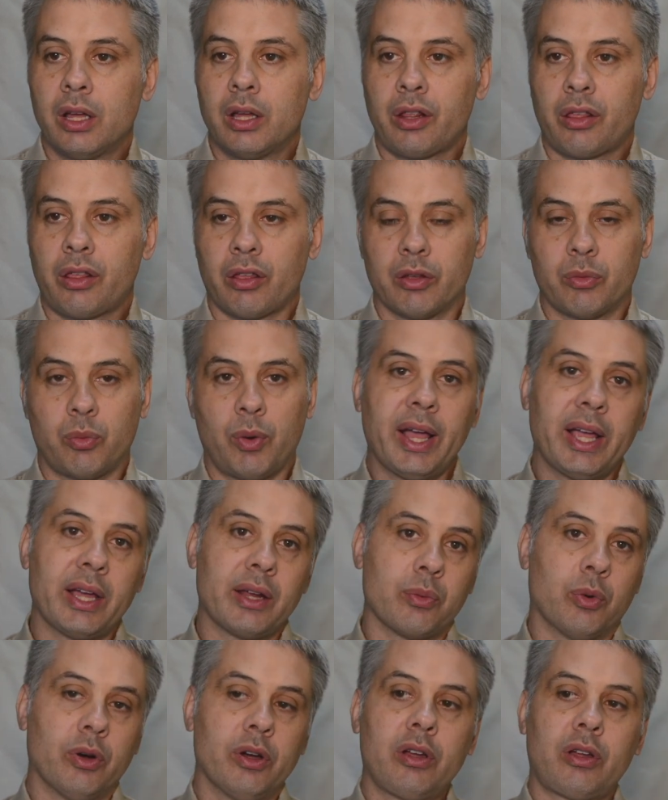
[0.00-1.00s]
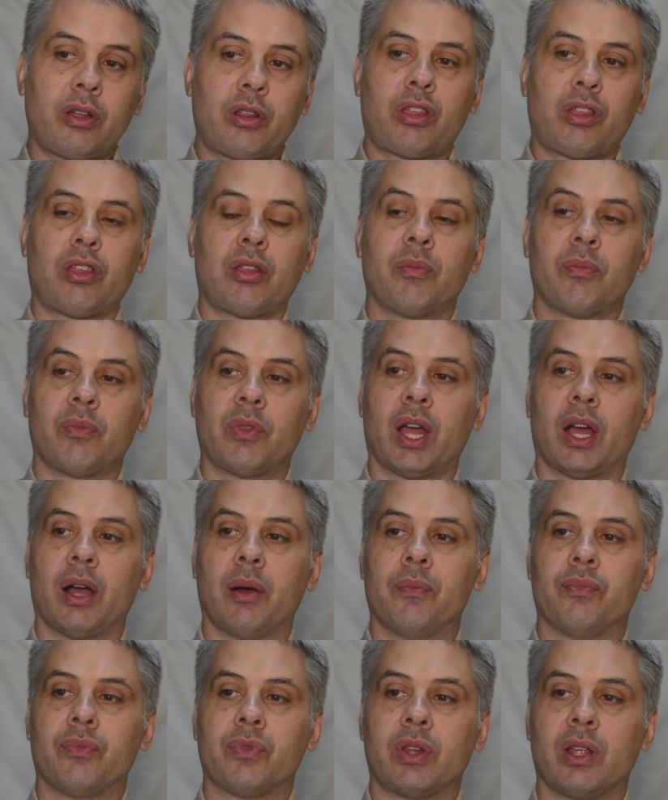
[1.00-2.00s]
So the way it works,
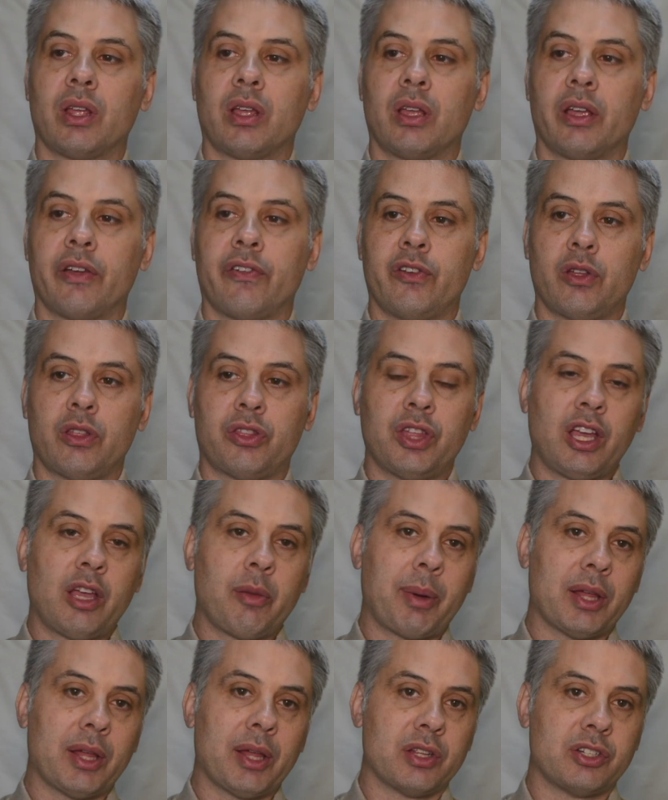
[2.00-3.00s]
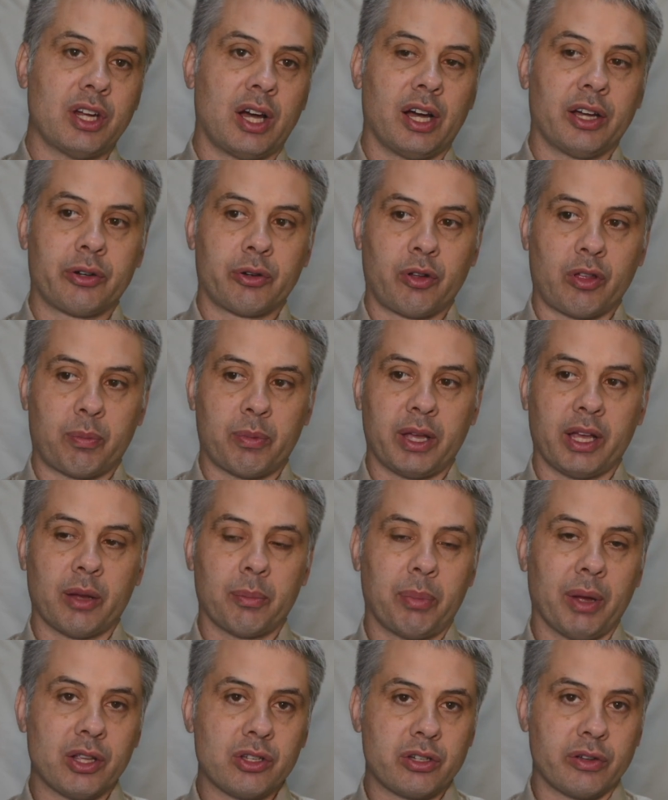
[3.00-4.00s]
if you think about the data as being a
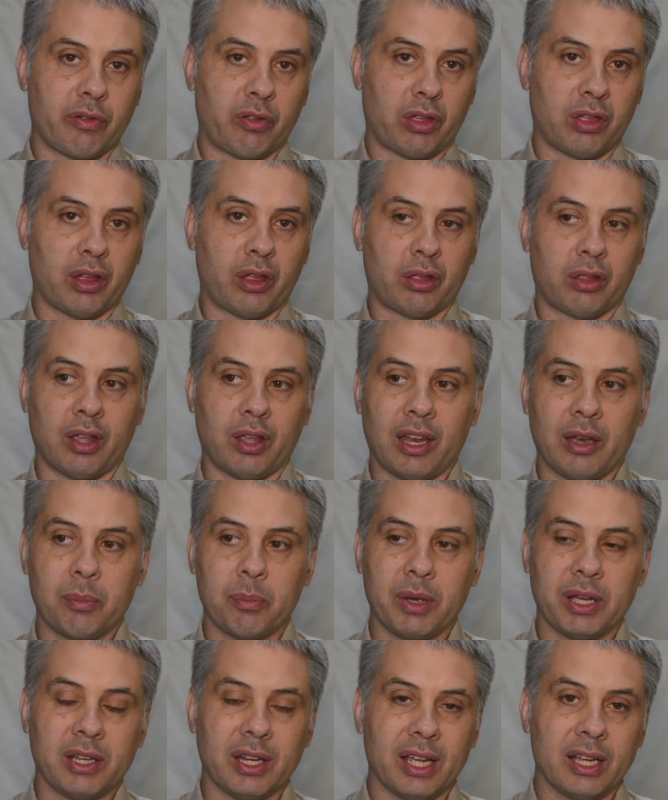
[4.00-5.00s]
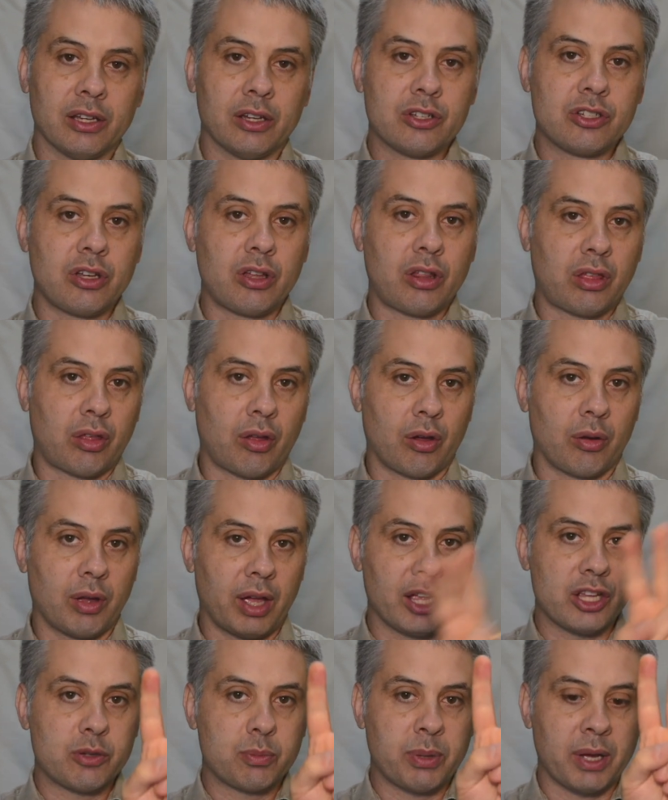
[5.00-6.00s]
bunch of 16-bit integers, so
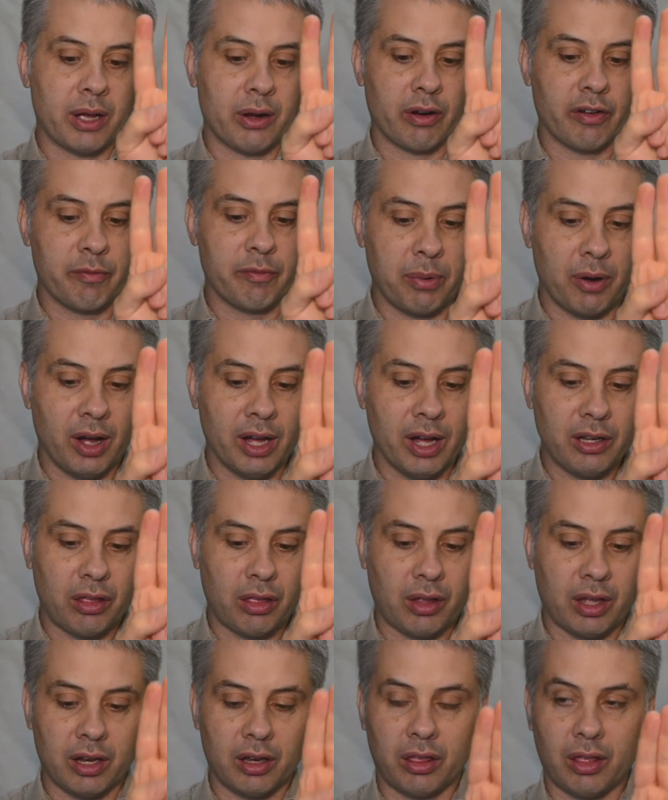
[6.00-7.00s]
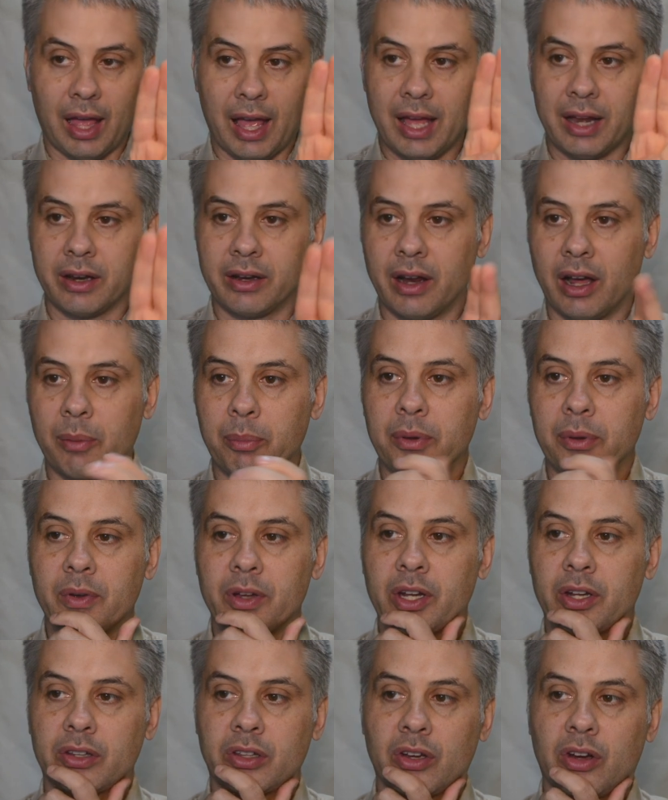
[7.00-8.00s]
each pair of bytes gets added up
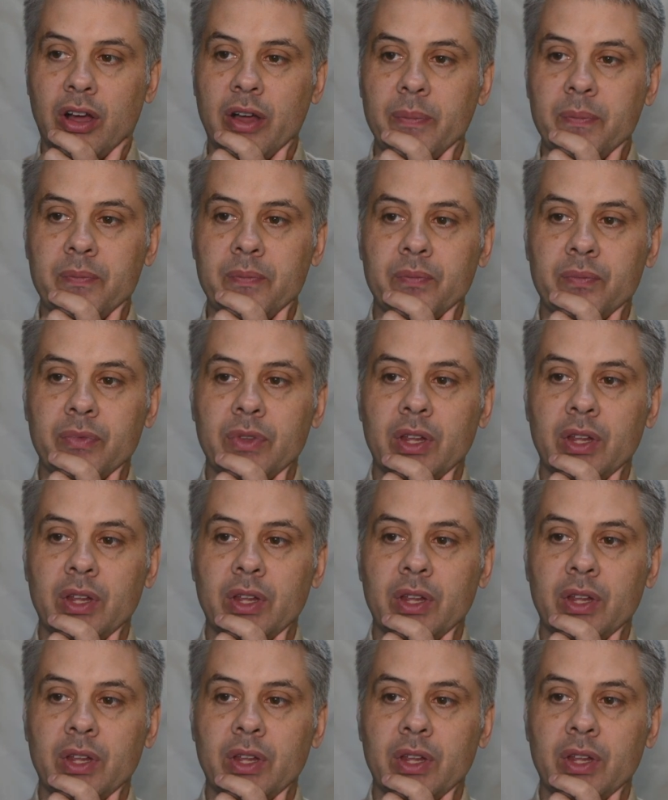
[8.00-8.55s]
at a time,